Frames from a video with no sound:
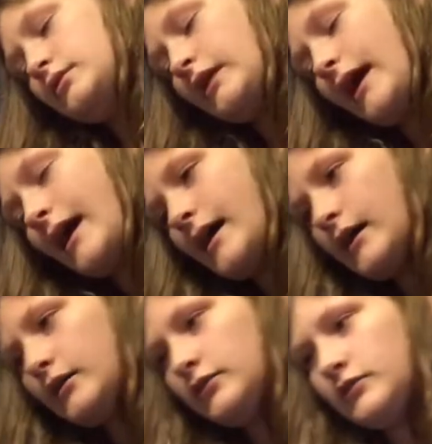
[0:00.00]

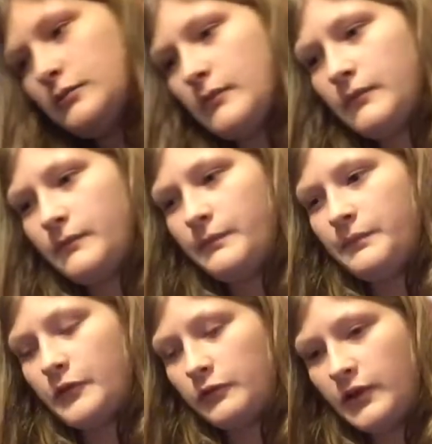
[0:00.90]
Dash,
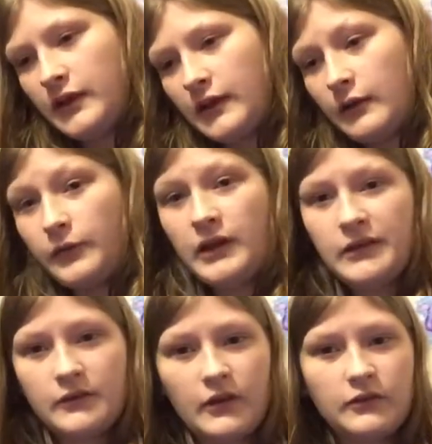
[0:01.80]
Rika.
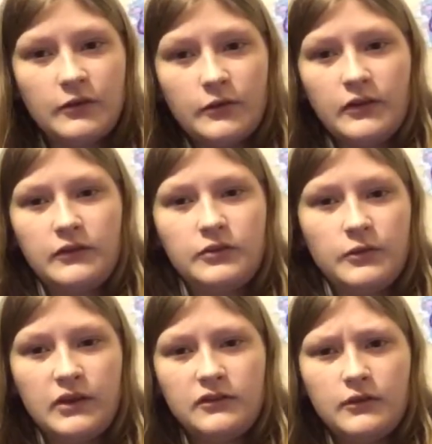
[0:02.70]
Rika's also really
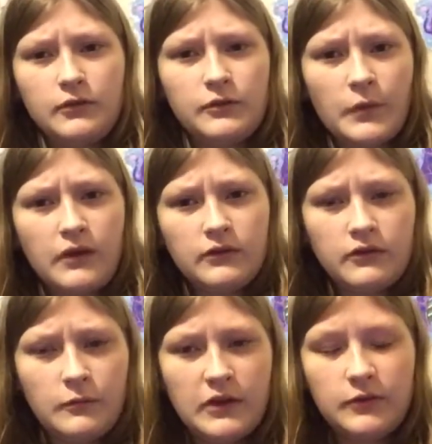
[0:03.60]
sweet. She responds
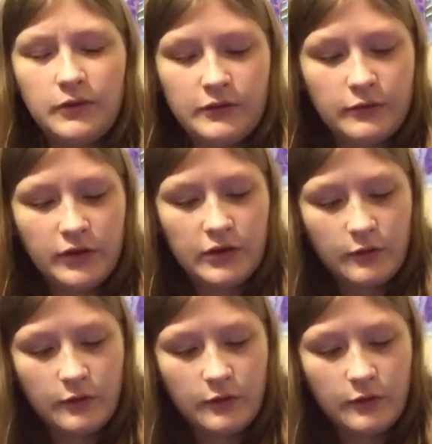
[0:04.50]
to my tweets really